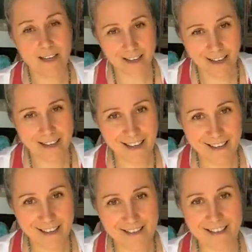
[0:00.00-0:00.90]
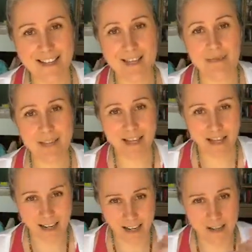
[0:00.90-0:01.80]
Again, like I was saying at the
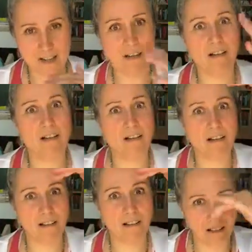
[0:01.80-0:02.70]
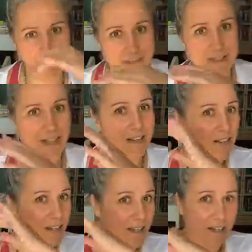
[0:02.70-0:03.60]
beginning, it's all up and down
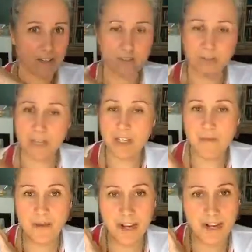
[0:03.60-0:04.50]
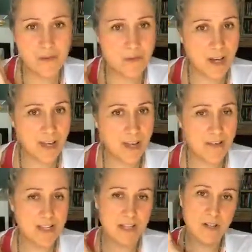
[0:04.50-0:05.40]
right now. So keep riding those
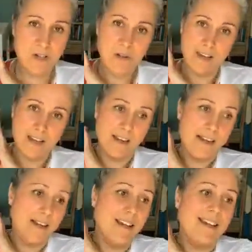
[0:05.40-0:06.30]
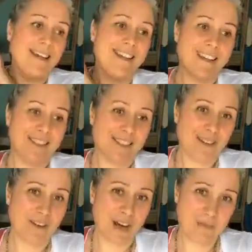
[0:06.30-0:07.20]
waves and know that even the
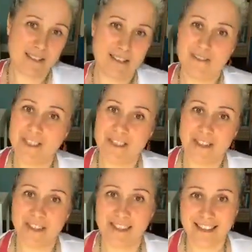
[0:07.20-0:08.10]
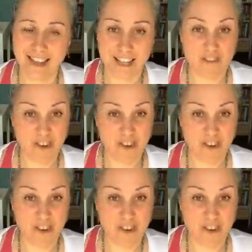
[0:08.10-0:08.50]
crappy stuff is not going to last for